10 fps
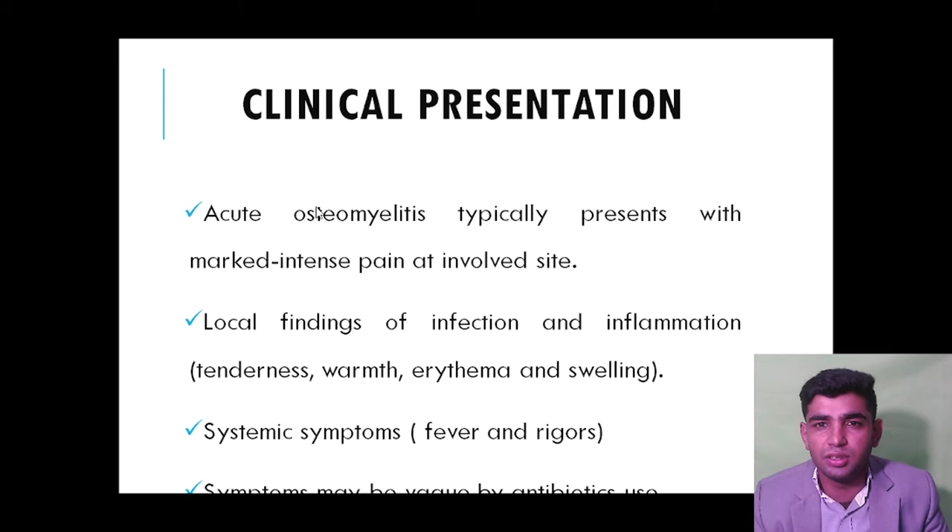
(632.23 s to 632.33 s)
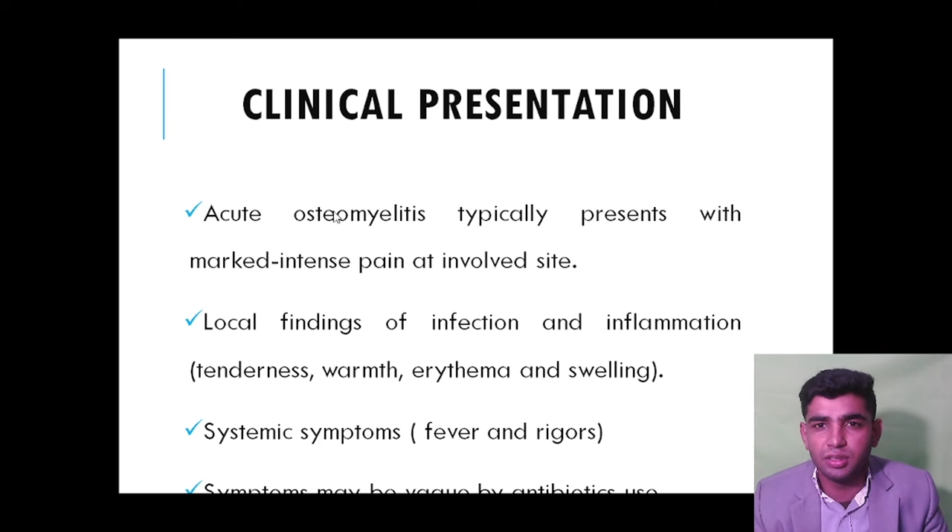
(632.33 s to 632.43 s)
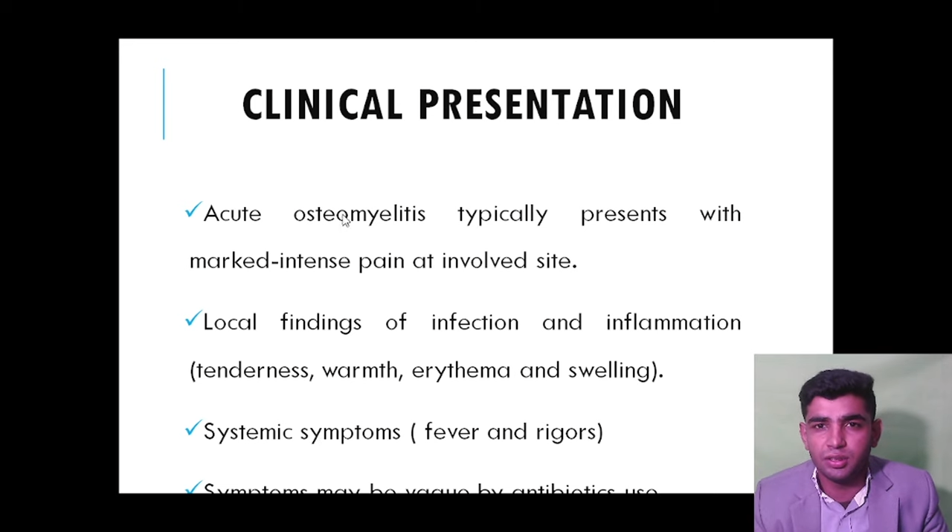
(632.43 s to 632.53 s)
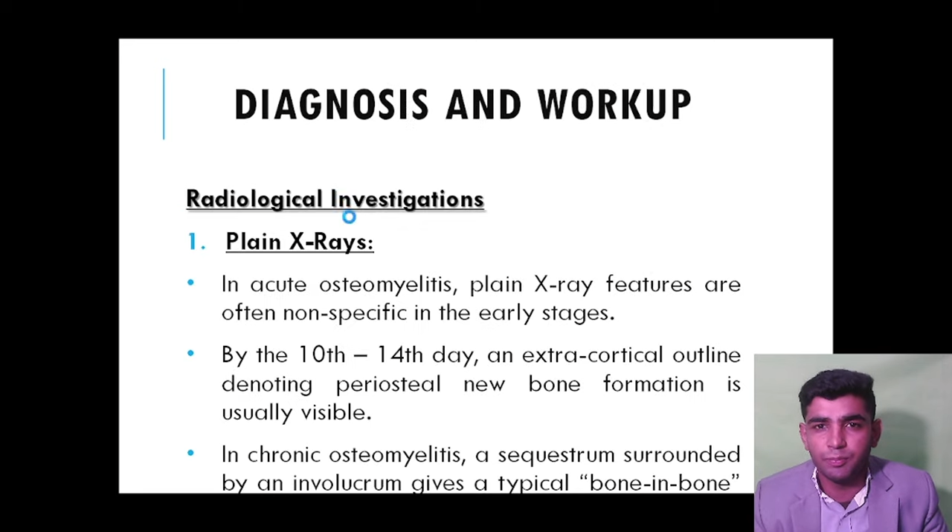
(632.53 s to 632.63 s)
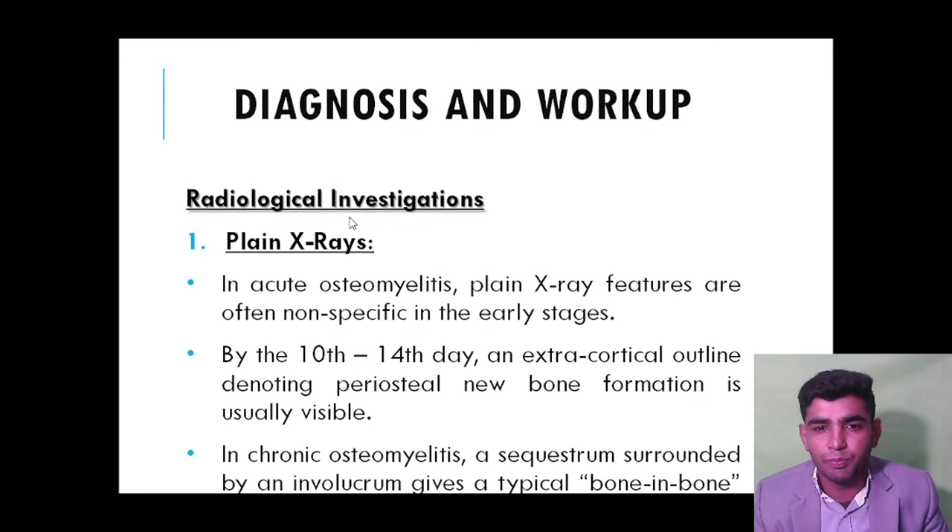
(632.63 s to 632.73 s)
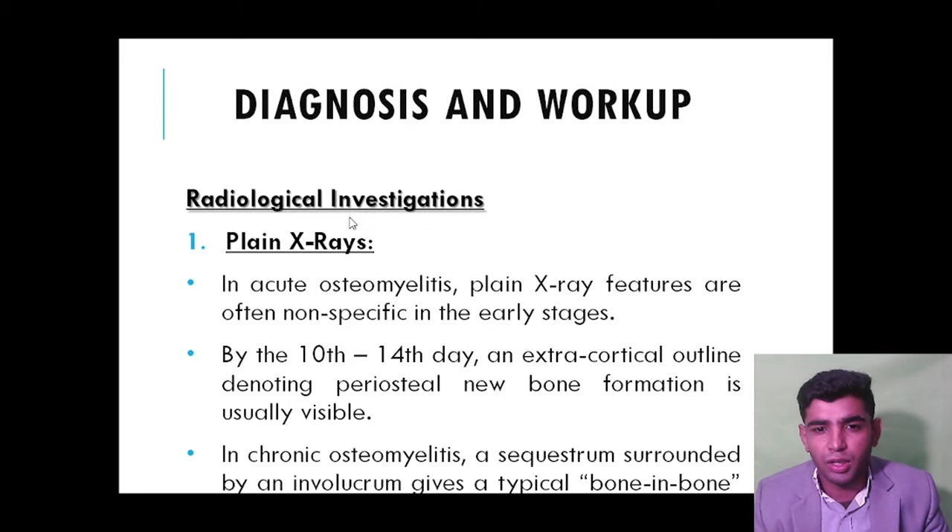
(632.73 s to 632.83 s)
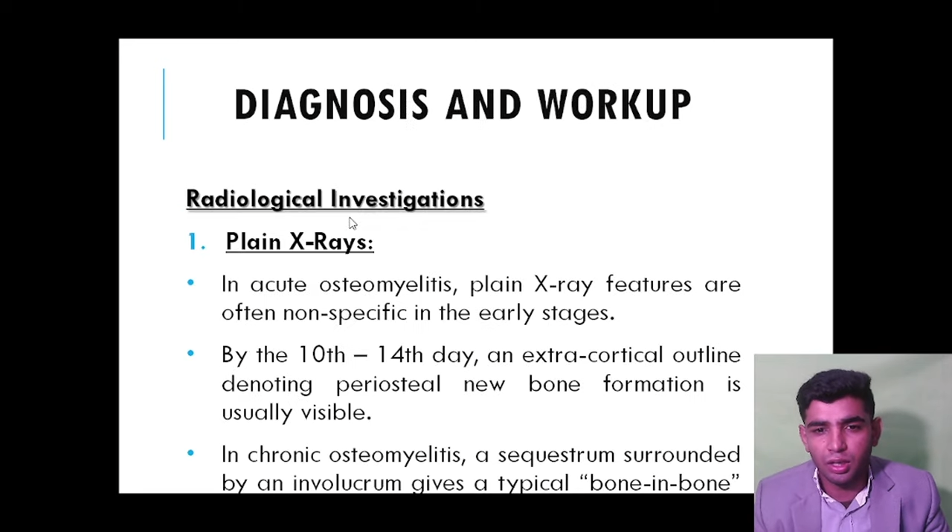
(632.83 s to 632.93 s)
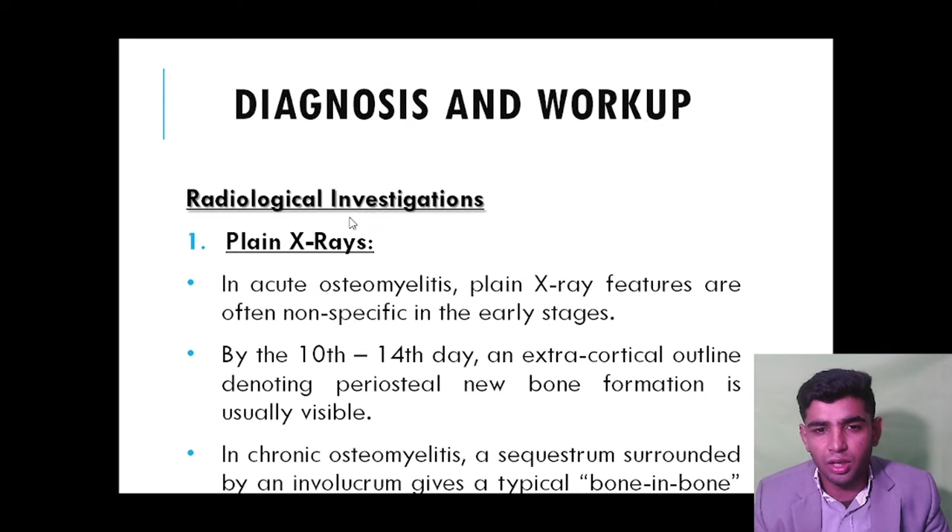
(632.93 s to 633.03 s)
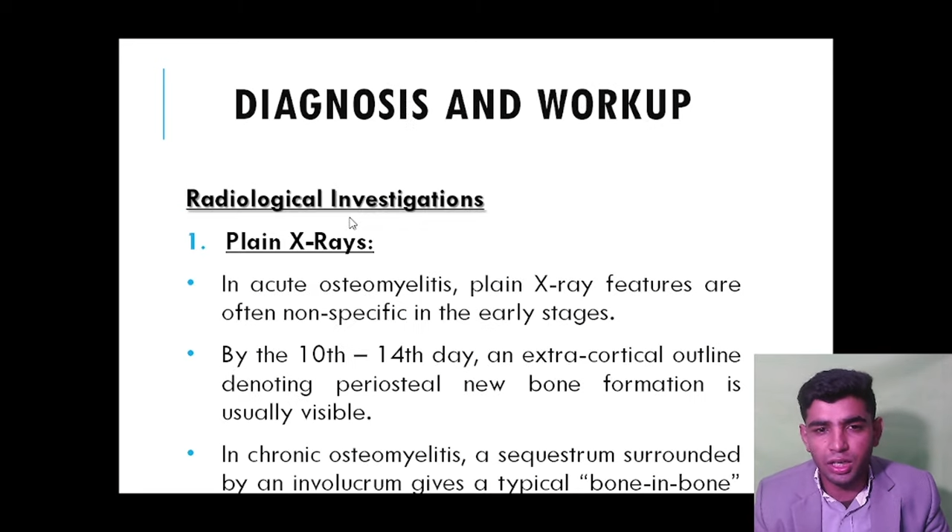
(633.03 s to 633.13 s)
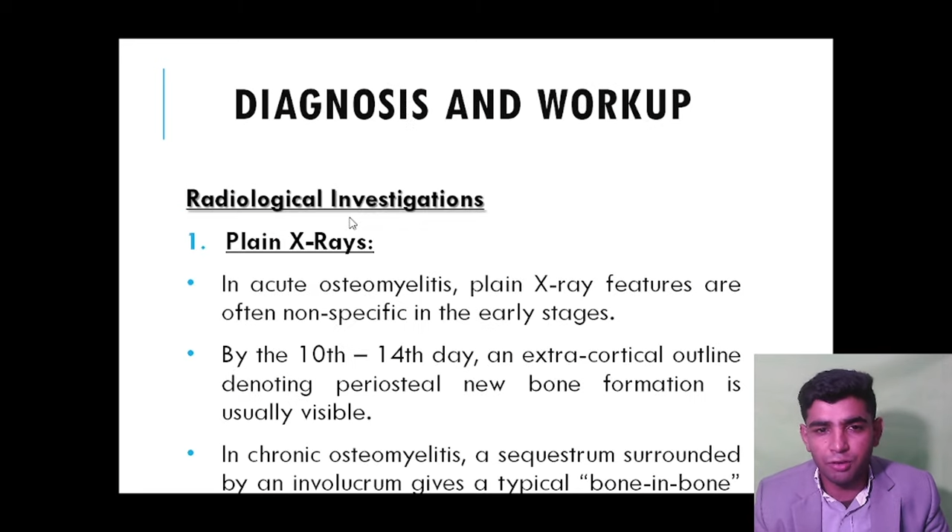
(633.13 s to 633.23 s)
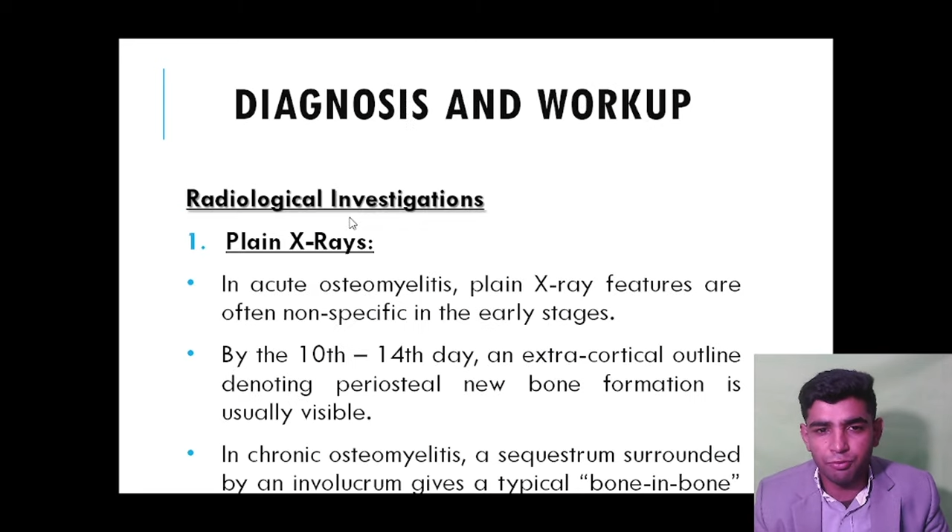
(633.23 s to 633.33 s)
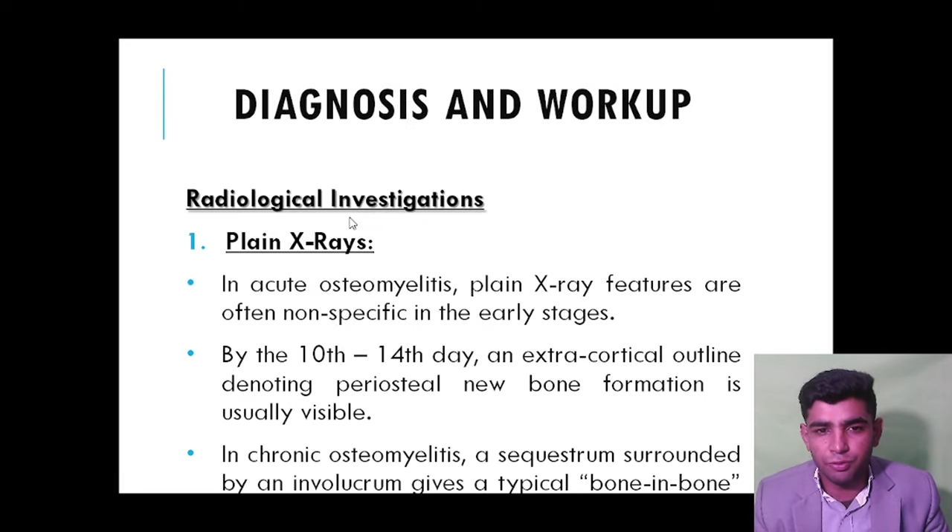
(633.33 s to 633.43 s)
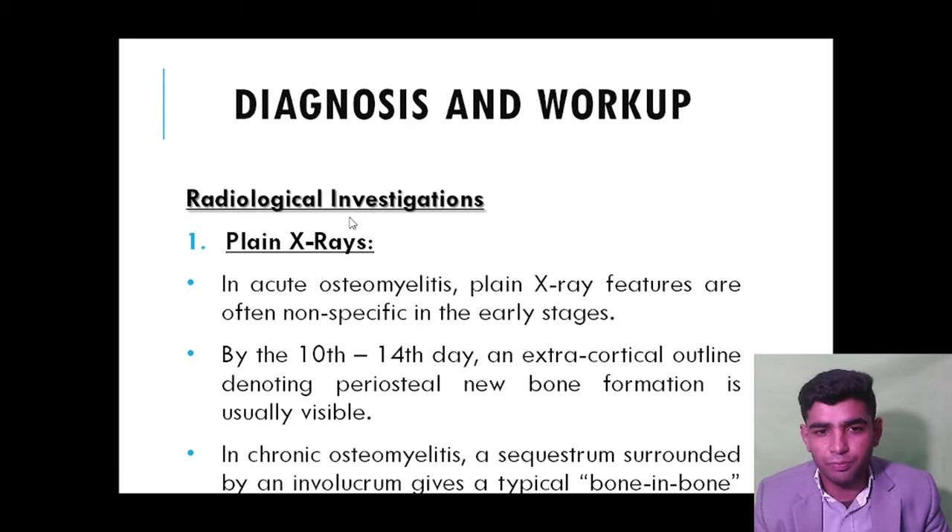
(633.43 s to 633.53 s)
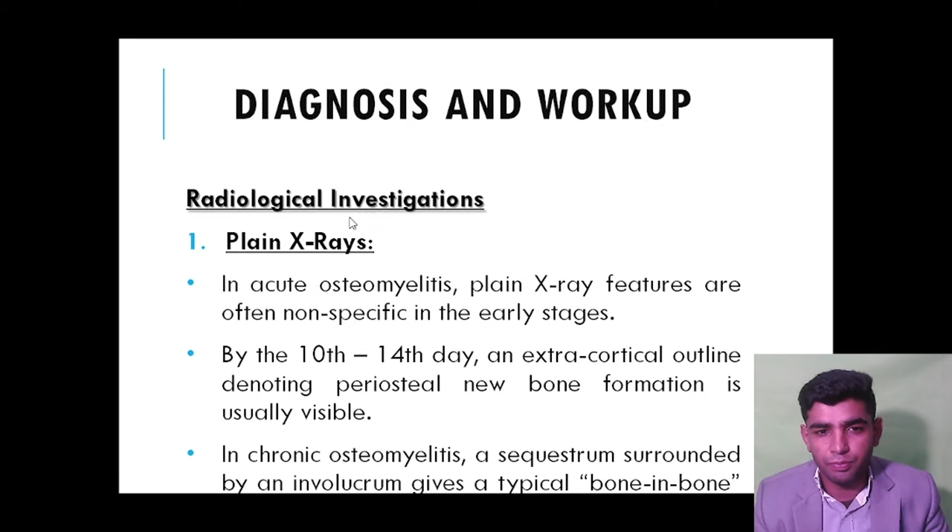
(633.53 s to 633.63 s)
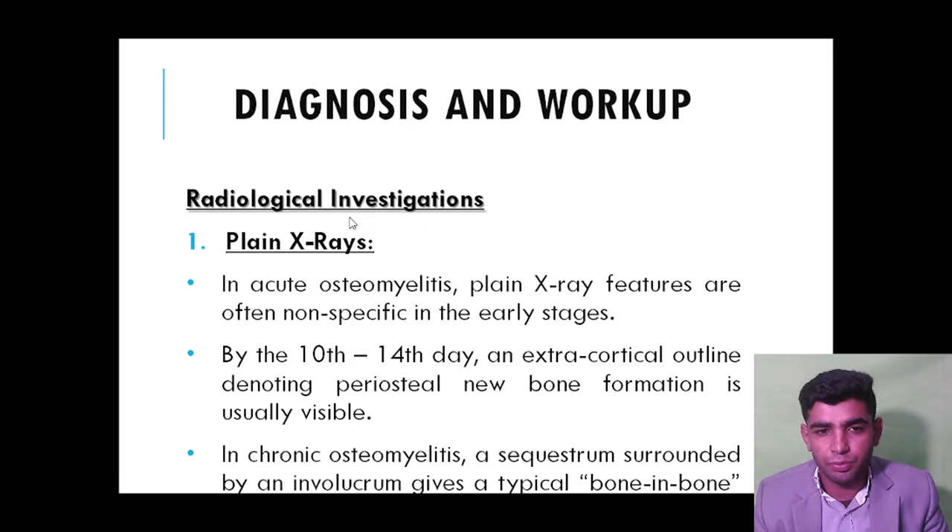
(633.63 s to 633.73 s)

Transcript: uh, relieved.